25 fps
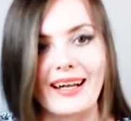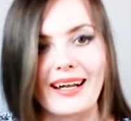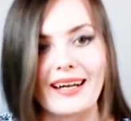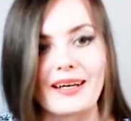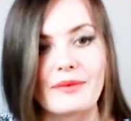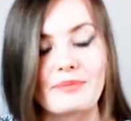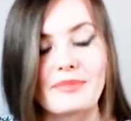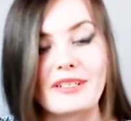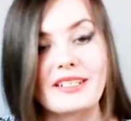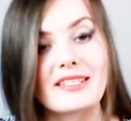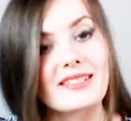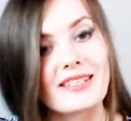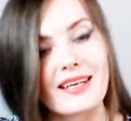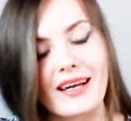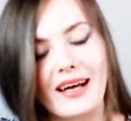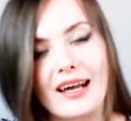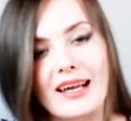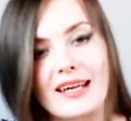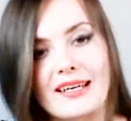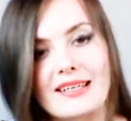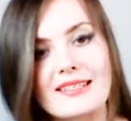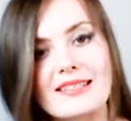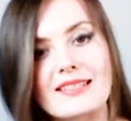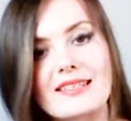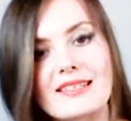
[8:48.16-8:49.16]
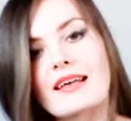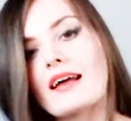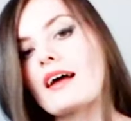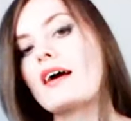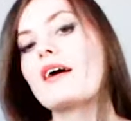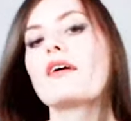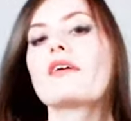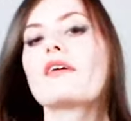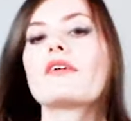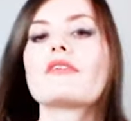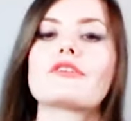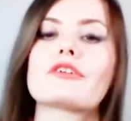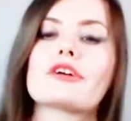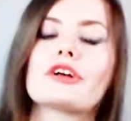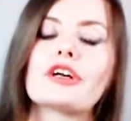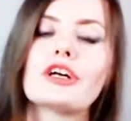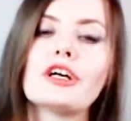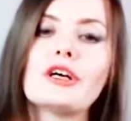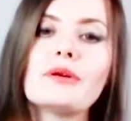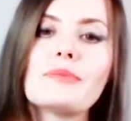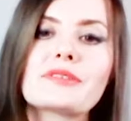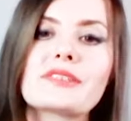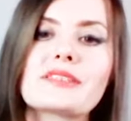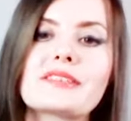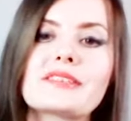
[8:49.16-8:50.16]
Besides,
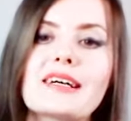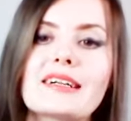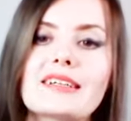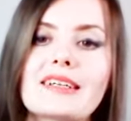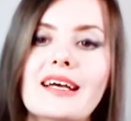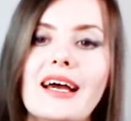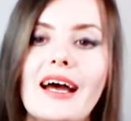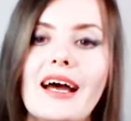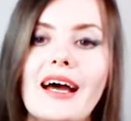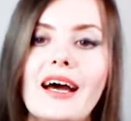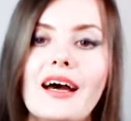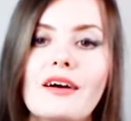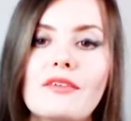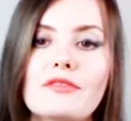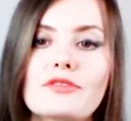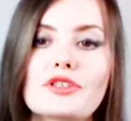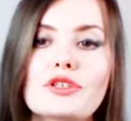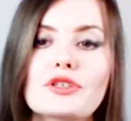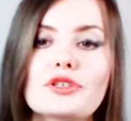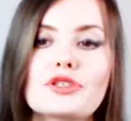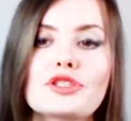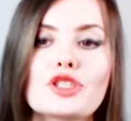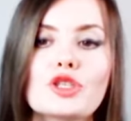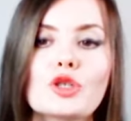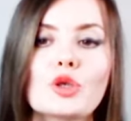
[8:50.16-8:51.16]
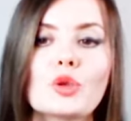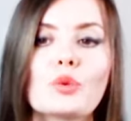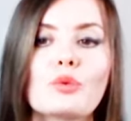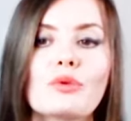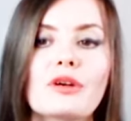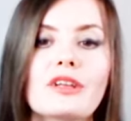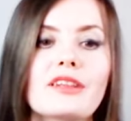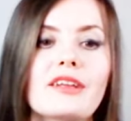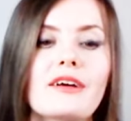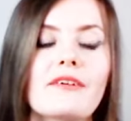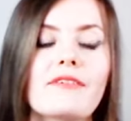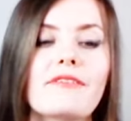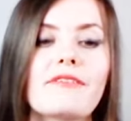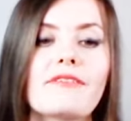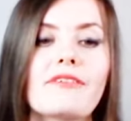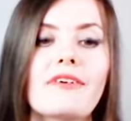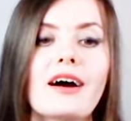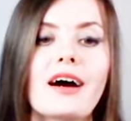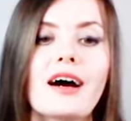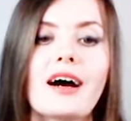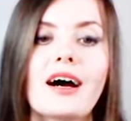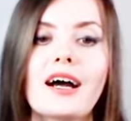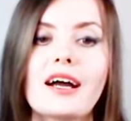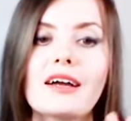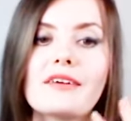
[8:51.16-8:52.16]
verbs that have to do with the
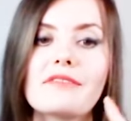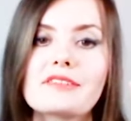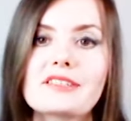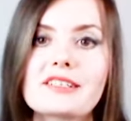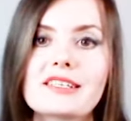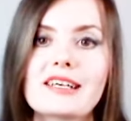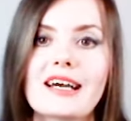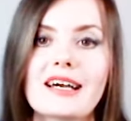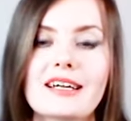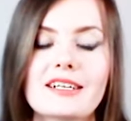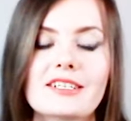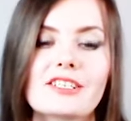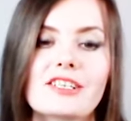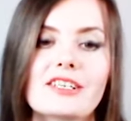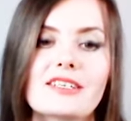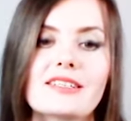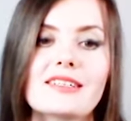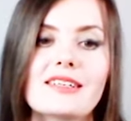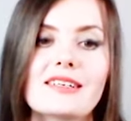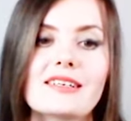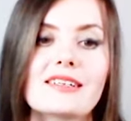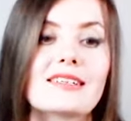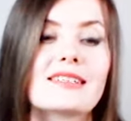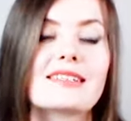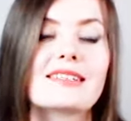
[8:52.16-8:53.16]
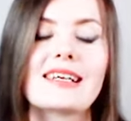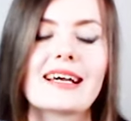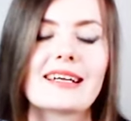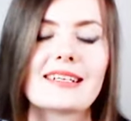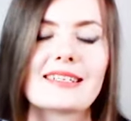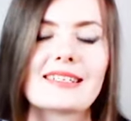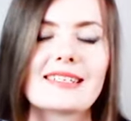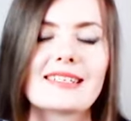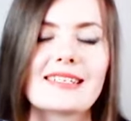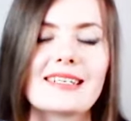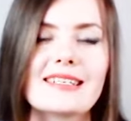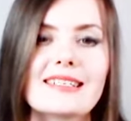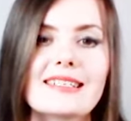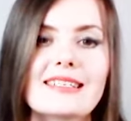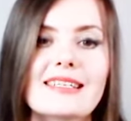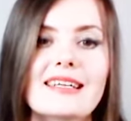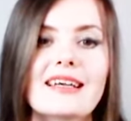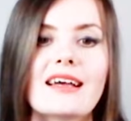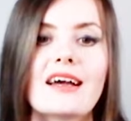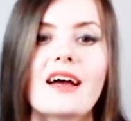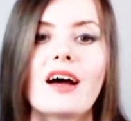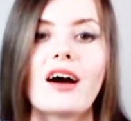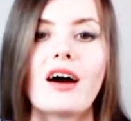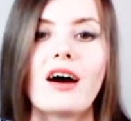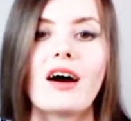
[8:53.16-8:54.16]
5 senses
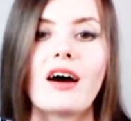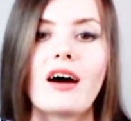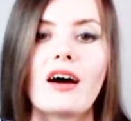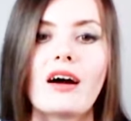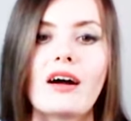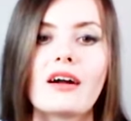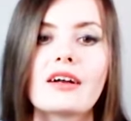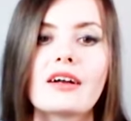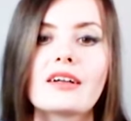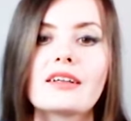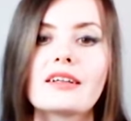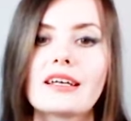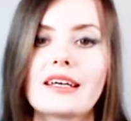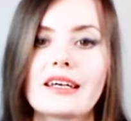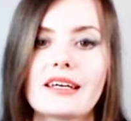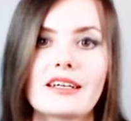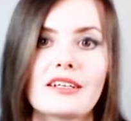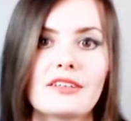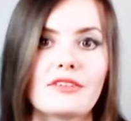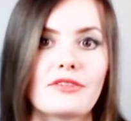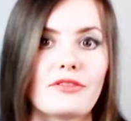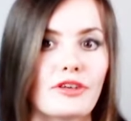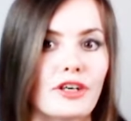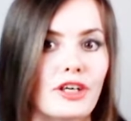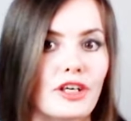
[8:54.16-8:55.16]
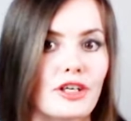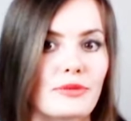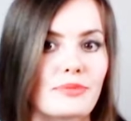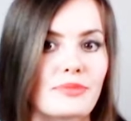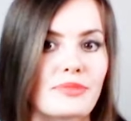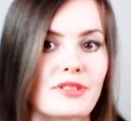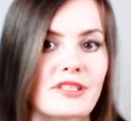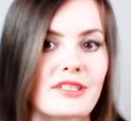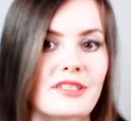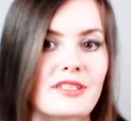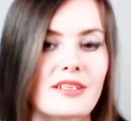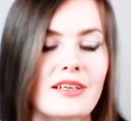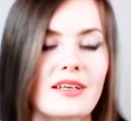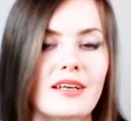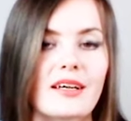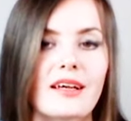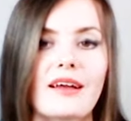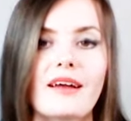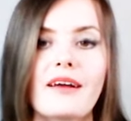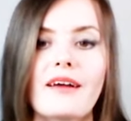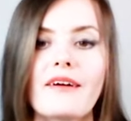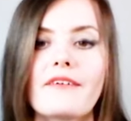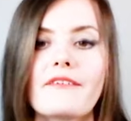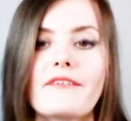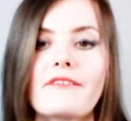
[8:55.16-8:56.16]
are linking verbs.
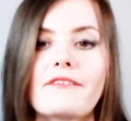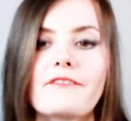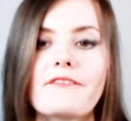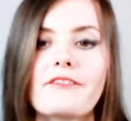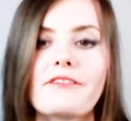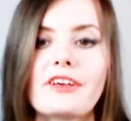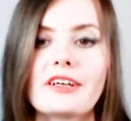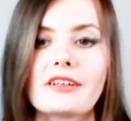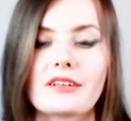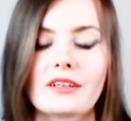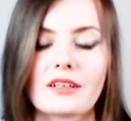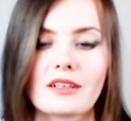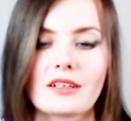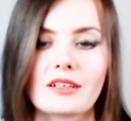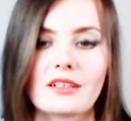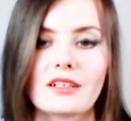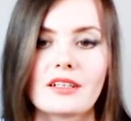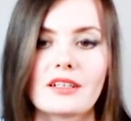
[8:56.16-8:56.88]
Feel,